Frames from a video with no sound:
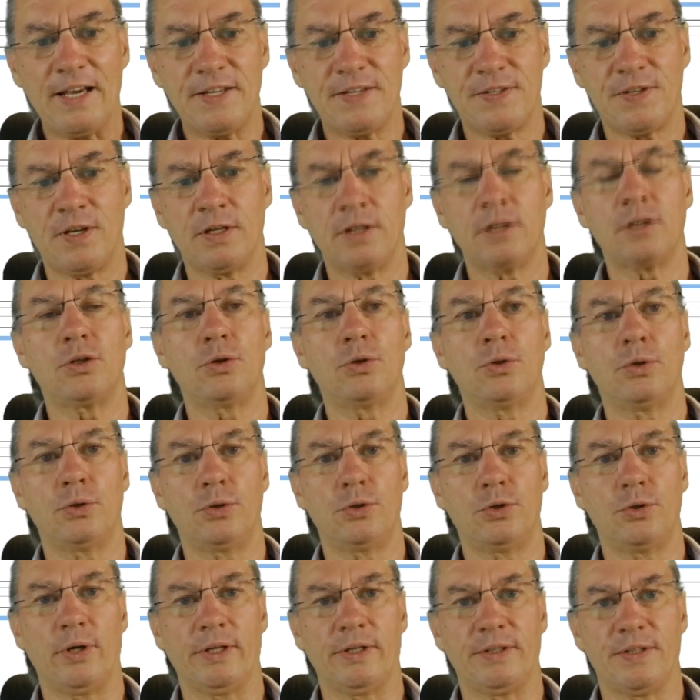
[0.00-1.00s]
I think
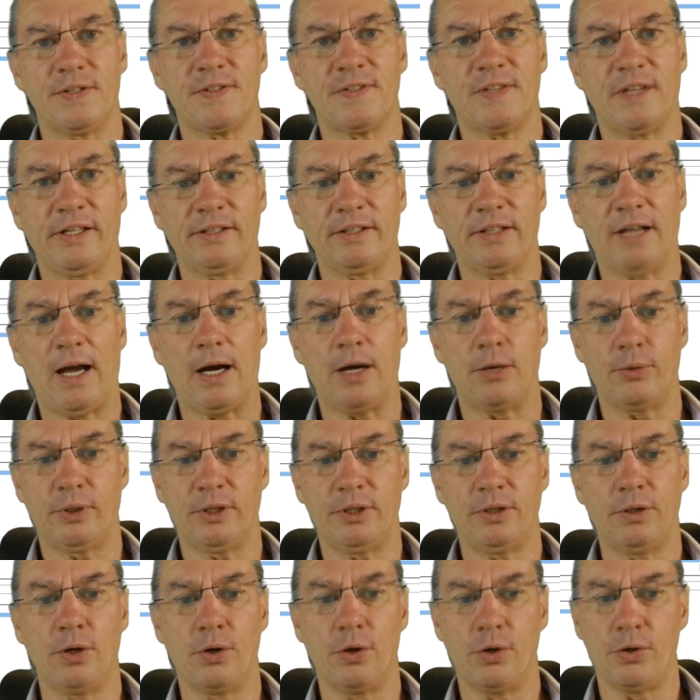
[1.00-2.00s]
you understand
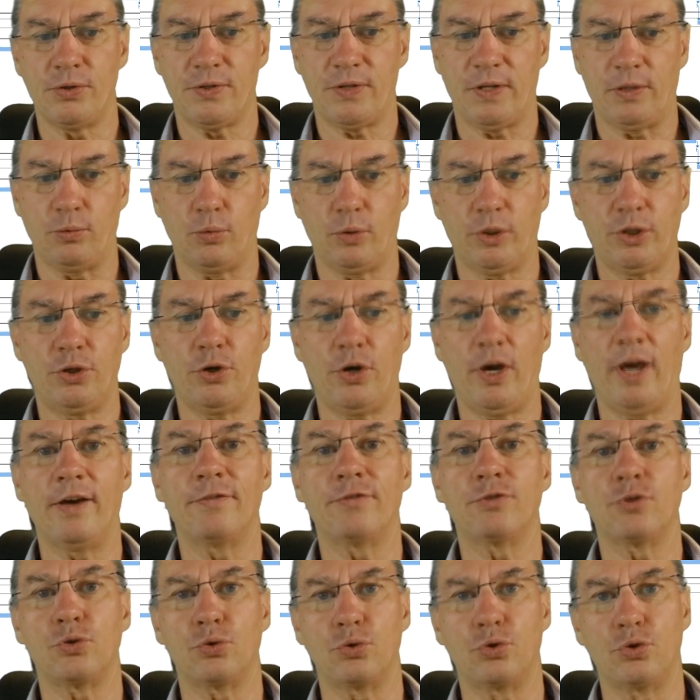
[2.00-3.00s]
how it goes and what you
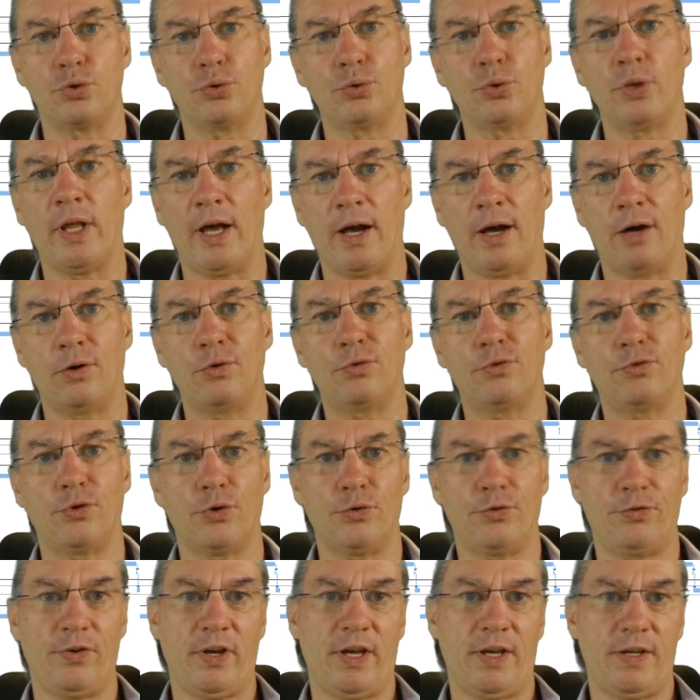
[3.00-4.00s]
have to do now
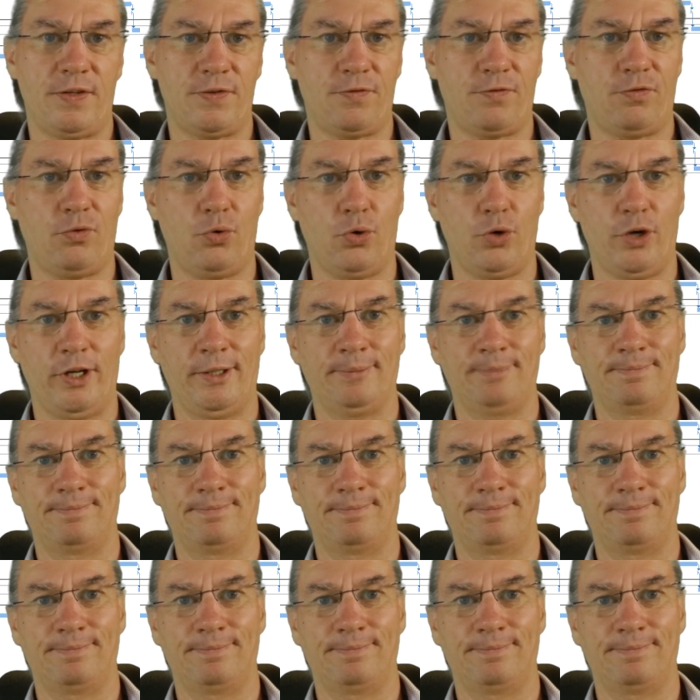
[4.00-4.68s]
for phase four.